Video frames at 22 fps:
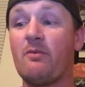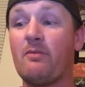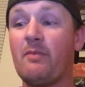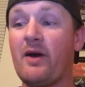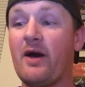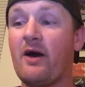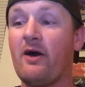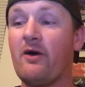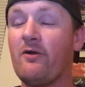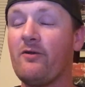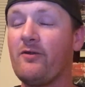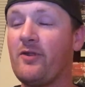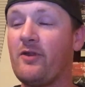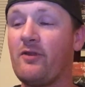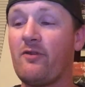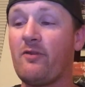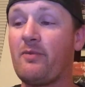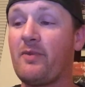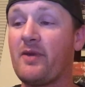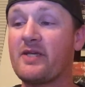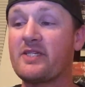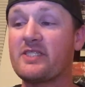Amell, you know,
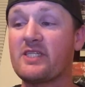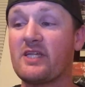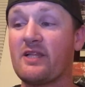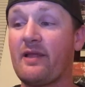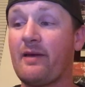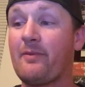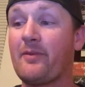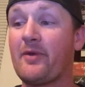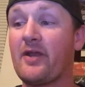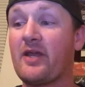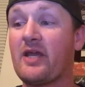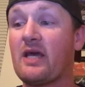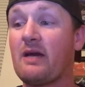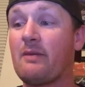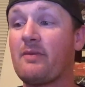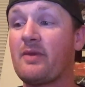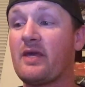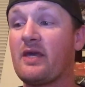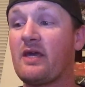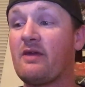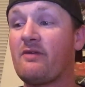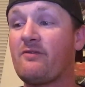the big celebrity
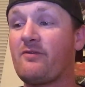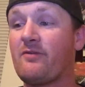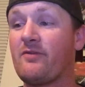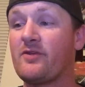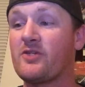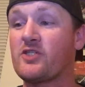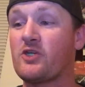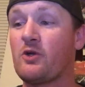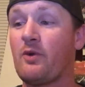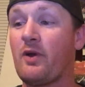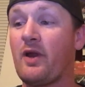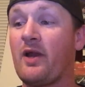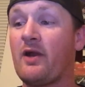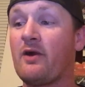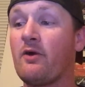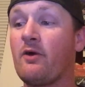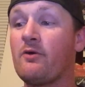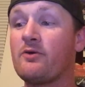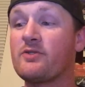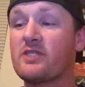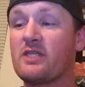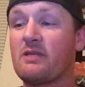coming in from the show
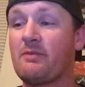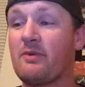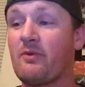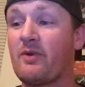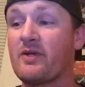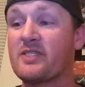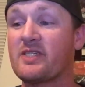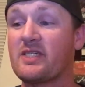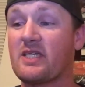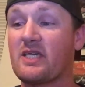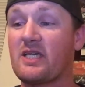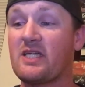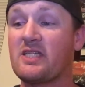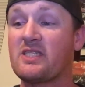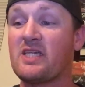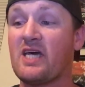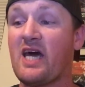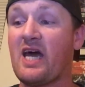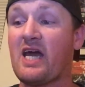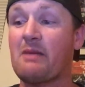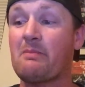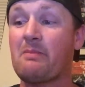Arrow, is going to be wrestling in a
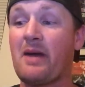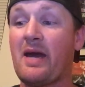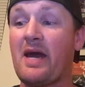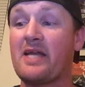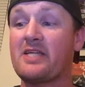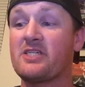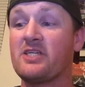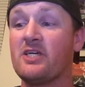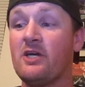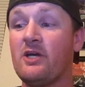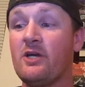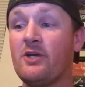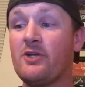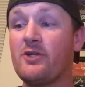tag match.